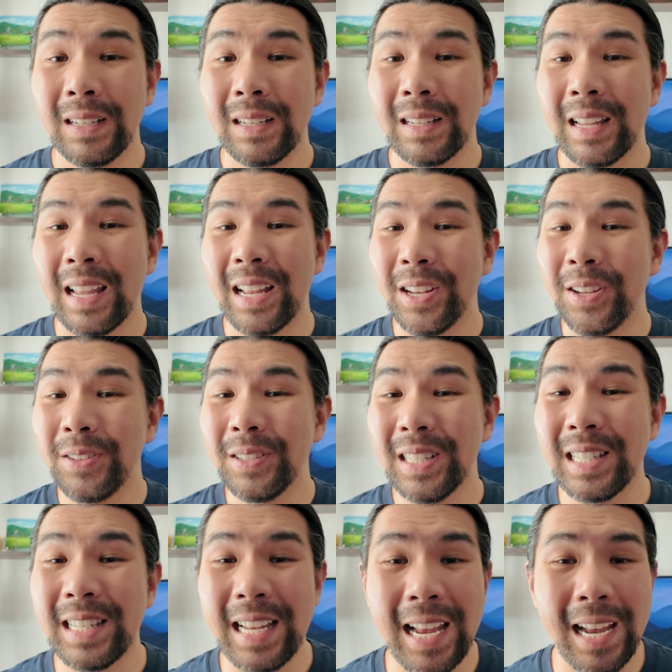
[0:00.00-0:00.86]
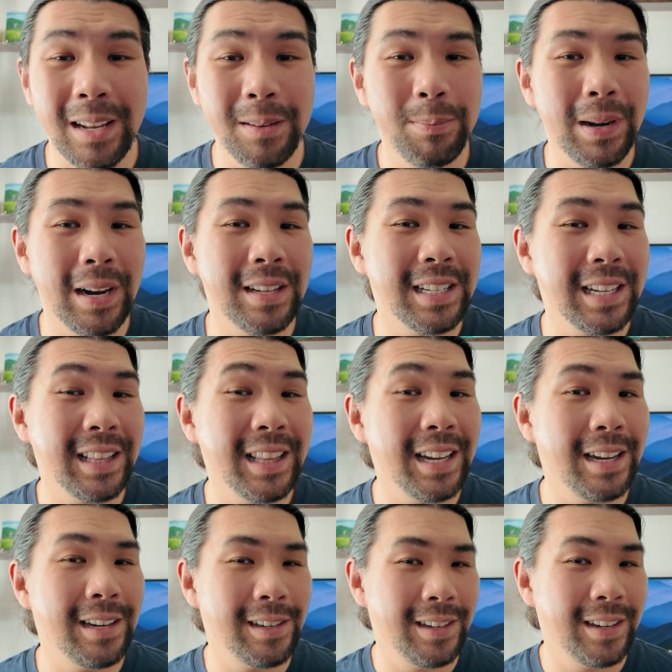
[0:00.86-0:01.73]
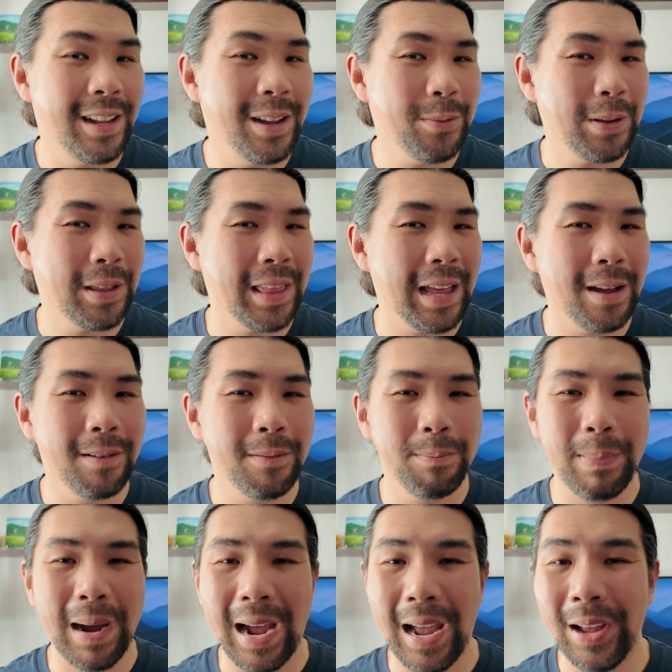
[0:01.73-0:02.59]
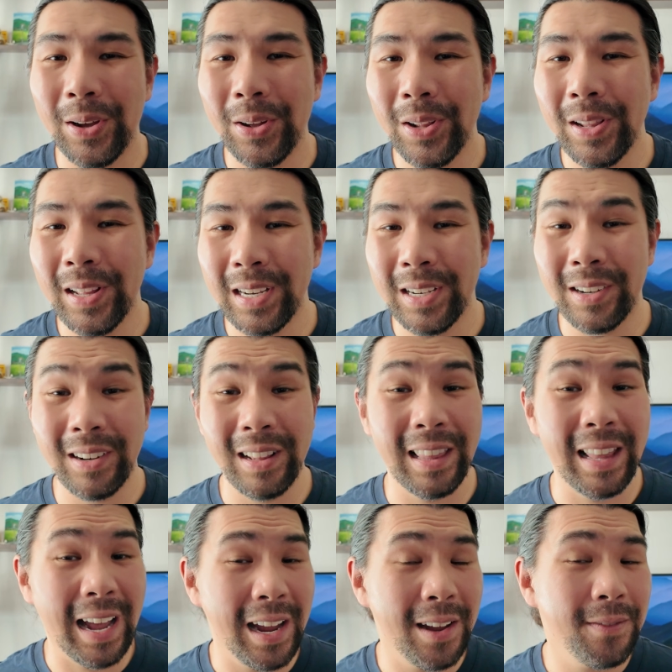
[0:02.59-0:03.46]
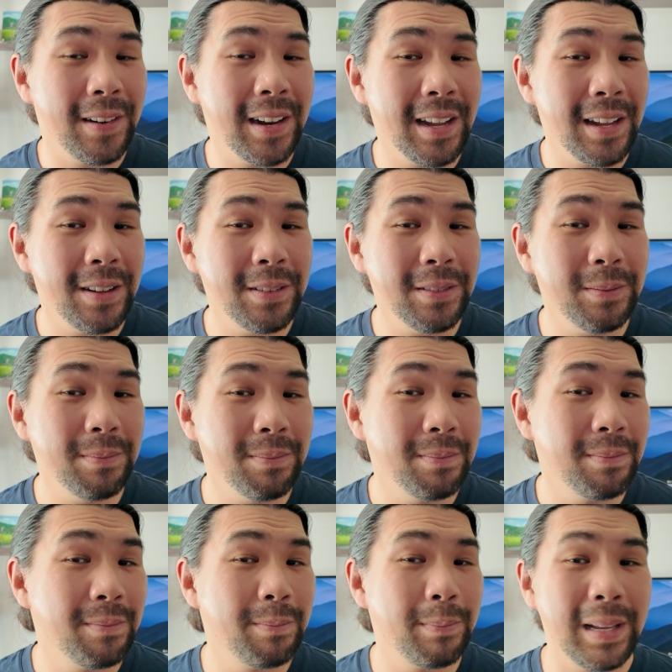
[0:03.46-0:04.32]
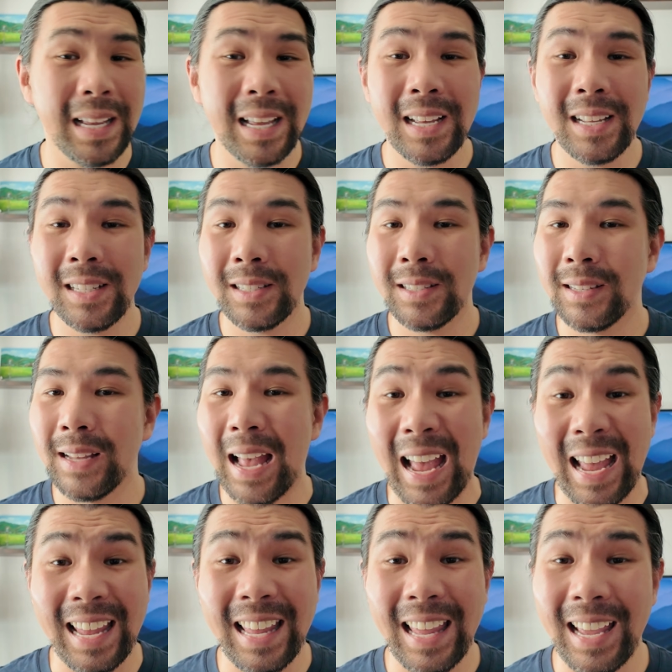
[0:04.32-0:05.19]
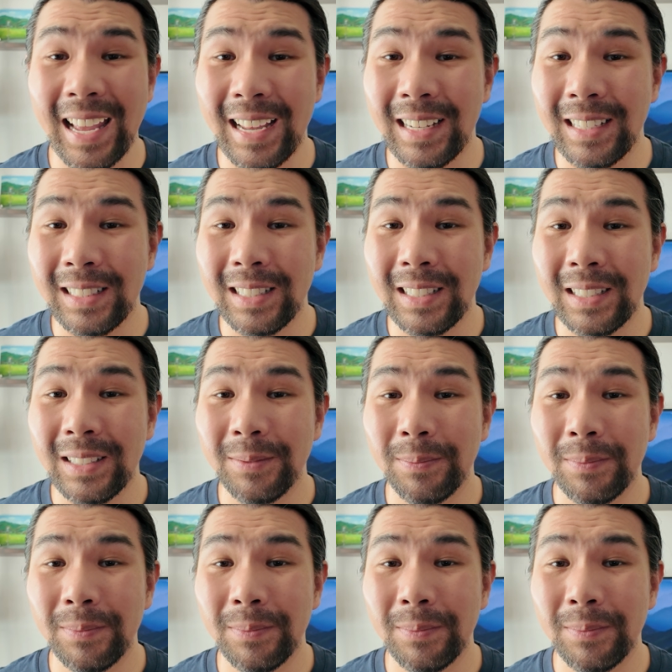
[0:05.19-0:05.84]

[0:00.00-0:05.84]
can you stand browsing the internet without Pi-hole in your life now? Because I can't.